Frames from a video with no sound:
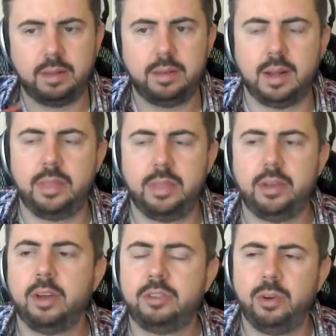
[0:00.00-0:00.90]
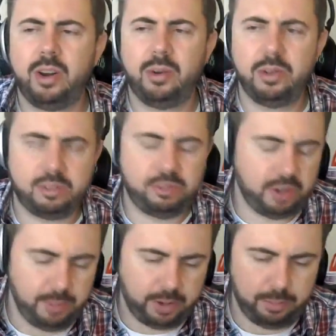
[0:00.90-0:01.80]
I think also I always try
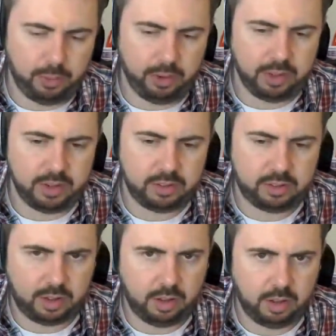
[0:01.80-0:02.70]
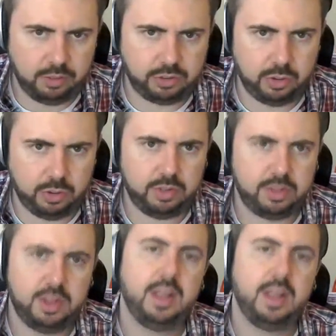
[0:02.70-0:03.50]
to make a point of this because I love scores.